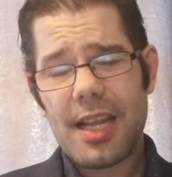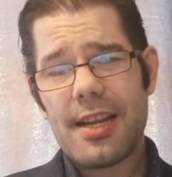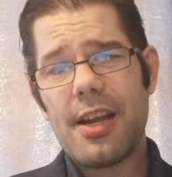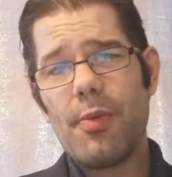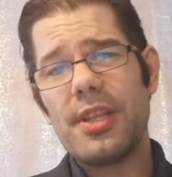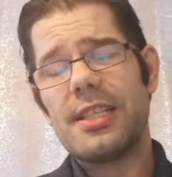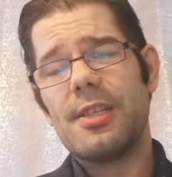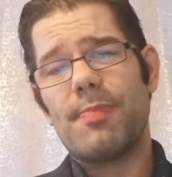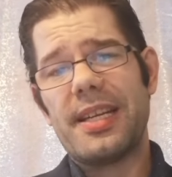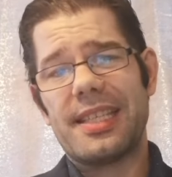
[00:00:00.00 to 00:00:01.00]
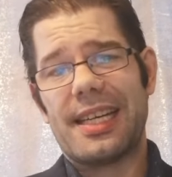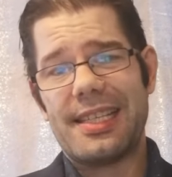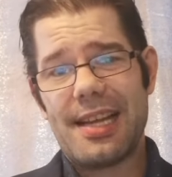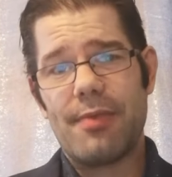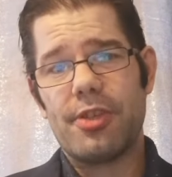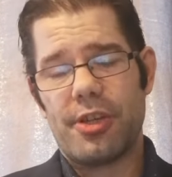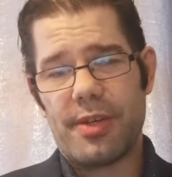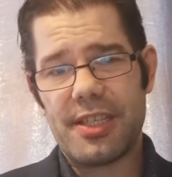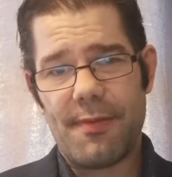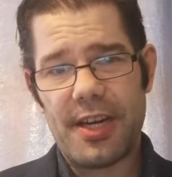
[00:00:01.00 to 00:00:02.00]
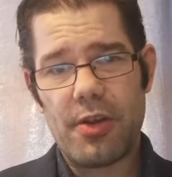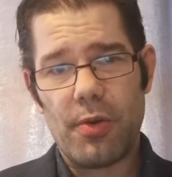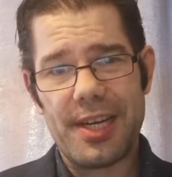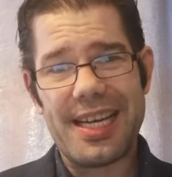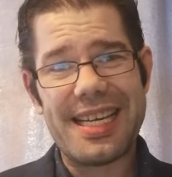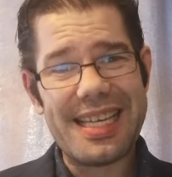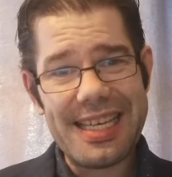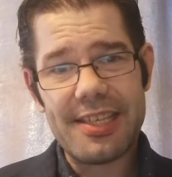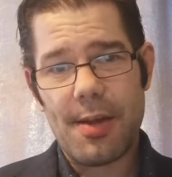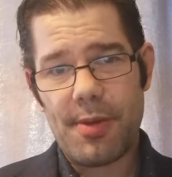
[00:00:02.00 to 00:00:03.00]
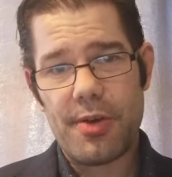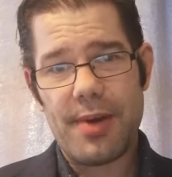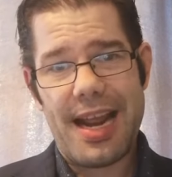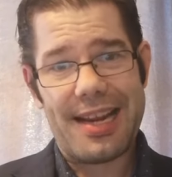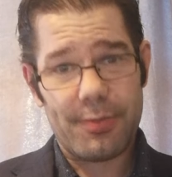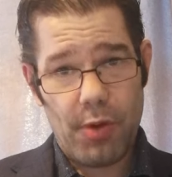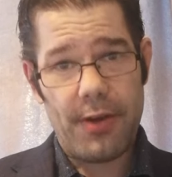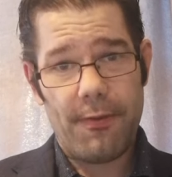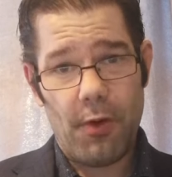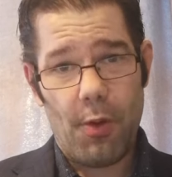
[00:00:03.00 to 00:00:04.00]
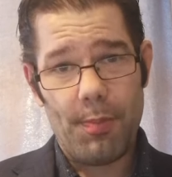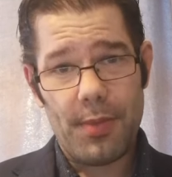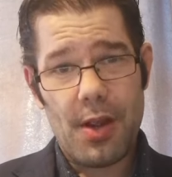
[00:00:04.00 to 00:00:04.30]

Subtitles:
Now, what this is basically down to is something called an EWS1 form.